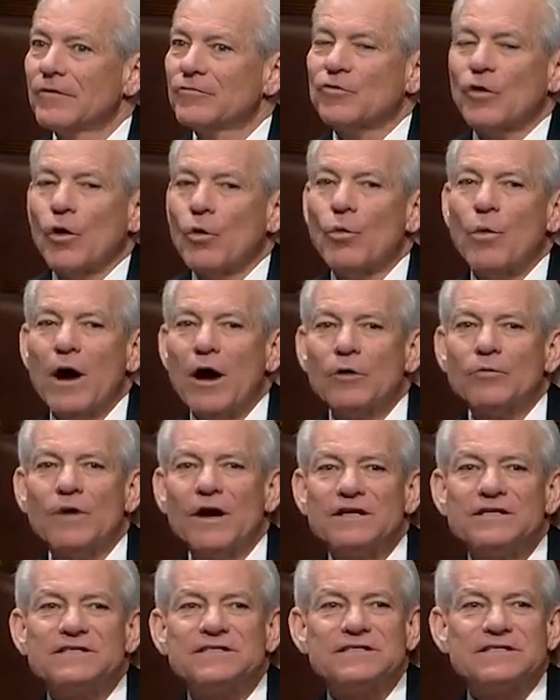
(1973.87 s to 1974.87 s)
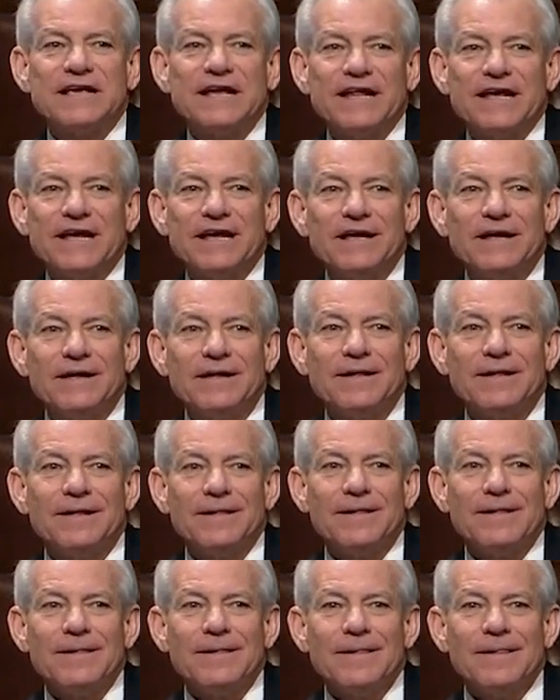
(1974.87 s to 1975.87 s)
So a well run city
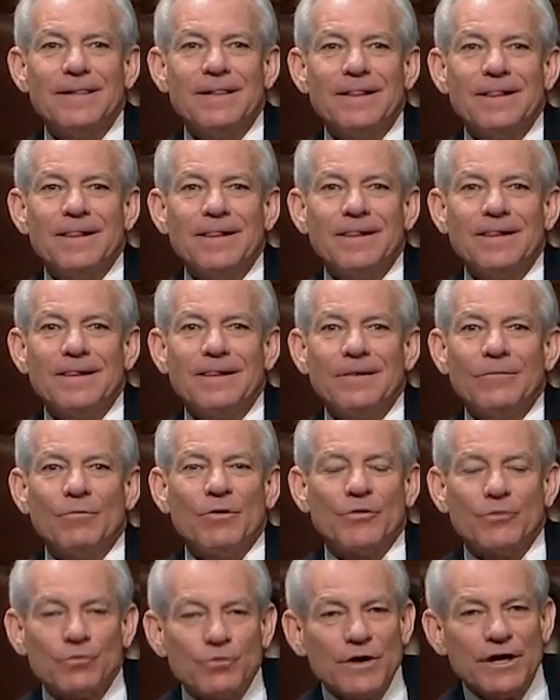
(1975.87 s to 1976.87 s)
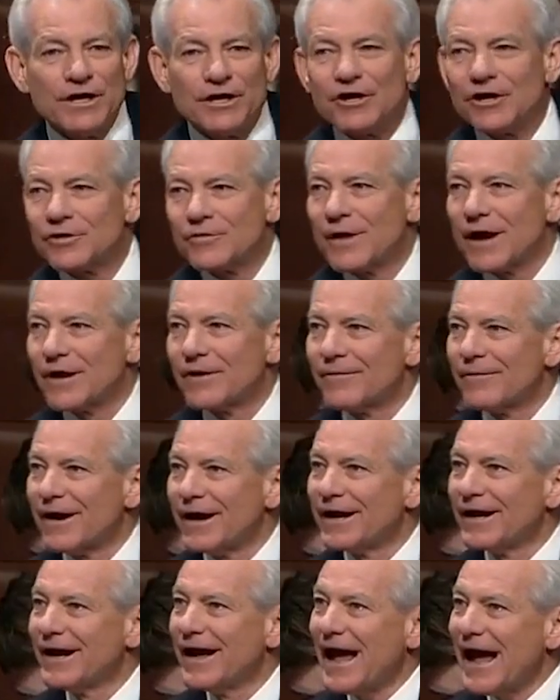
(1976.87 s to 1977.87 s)
with a really good credit
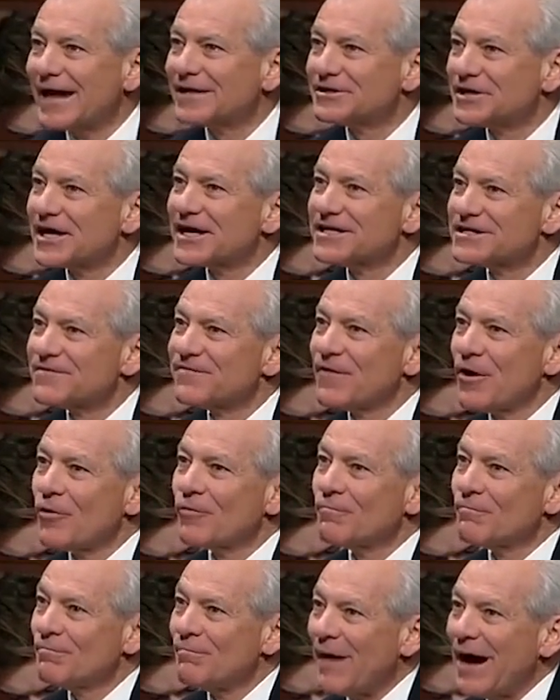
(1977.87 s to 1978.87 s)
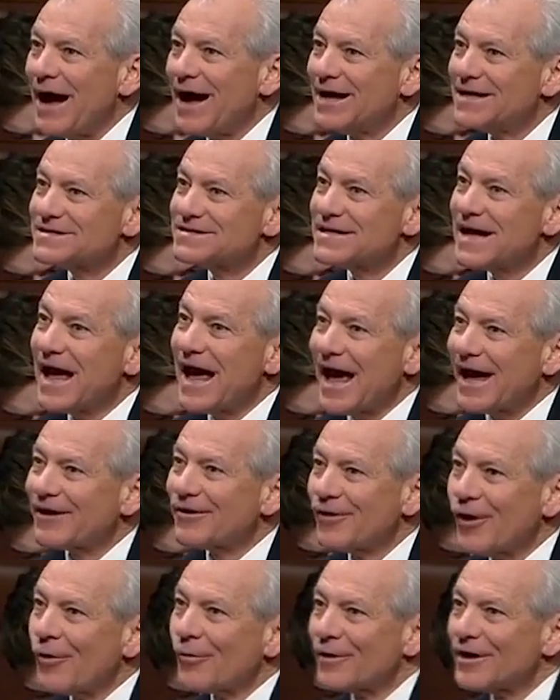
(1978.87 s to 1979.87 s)
rating actually gets float bonds
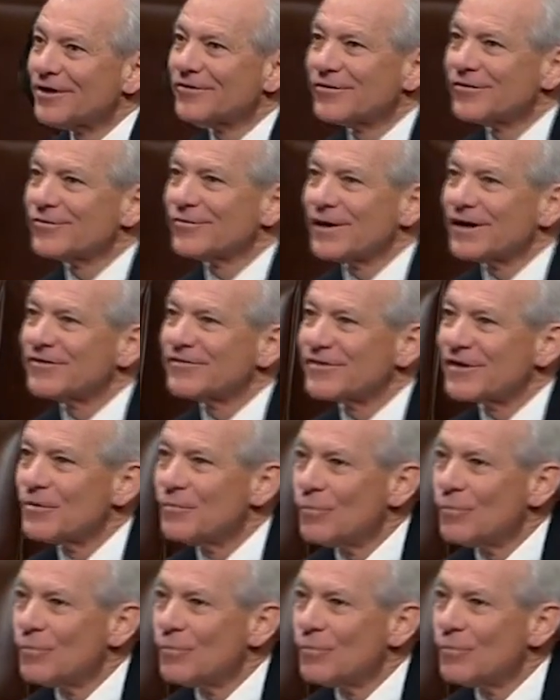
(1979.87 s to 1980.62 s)
at lower interest rates